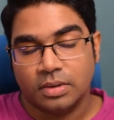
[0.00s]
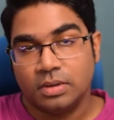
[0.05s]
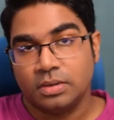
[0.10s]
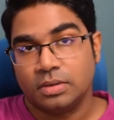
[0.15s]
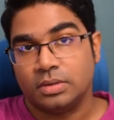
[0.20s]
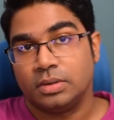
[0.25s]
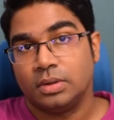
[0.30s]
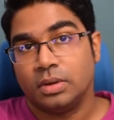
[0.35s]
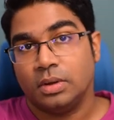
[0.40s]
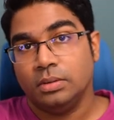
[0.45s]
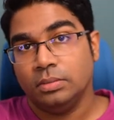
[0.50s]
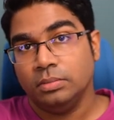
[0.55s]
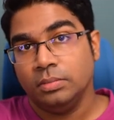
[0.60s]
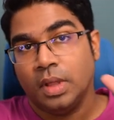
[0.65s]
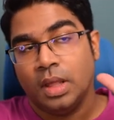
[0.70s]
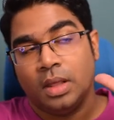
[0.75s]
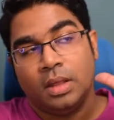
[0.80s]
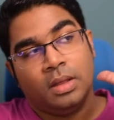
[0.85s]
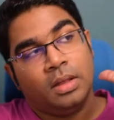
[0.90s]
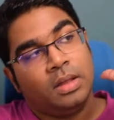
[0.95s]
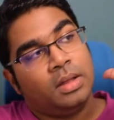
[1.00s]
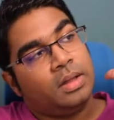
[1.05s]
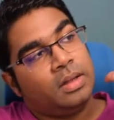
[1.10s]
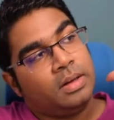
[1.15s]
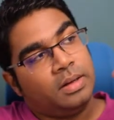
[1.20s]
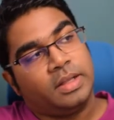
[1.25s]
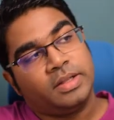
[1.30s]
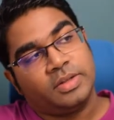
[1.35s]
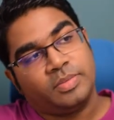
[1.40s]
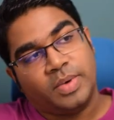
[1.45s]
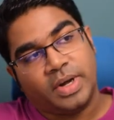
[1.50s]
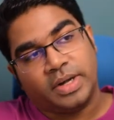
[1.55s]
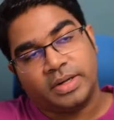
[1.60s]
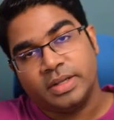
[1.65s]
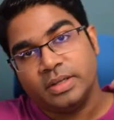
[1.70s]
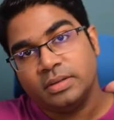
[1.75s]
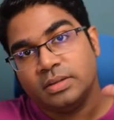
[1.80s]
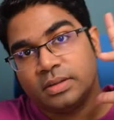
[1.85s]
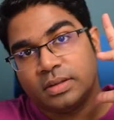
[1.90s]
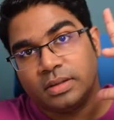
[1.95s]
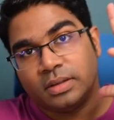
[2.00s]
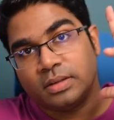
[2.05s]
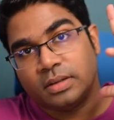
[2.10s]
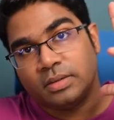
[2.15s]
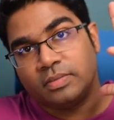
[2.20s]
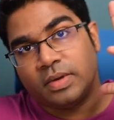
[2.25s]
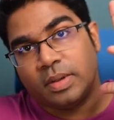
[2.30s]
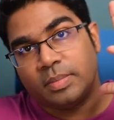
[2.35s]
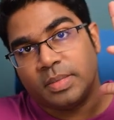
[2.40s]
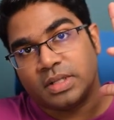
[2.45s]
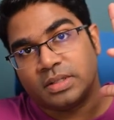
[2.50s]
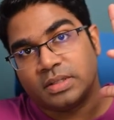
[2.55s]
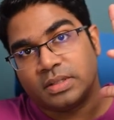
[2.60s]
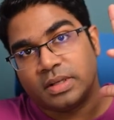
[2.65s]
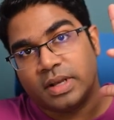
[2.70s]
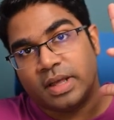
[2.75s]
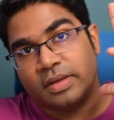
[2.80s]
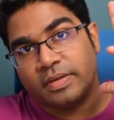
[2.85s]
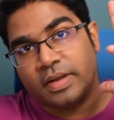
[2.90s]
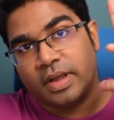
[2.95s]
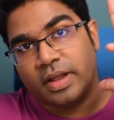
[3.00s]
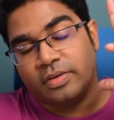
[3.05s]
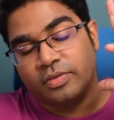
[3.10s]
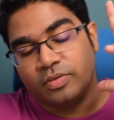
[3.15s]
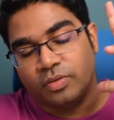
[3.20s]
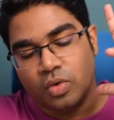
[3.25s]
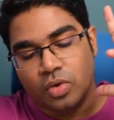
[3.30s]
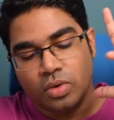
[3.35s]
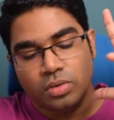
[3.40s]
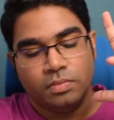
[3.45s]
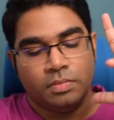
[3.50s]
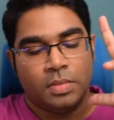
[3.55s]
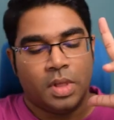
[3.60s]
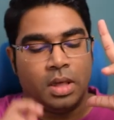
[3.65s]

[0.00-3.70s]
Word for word: So let's practice Fleming's left hand rule.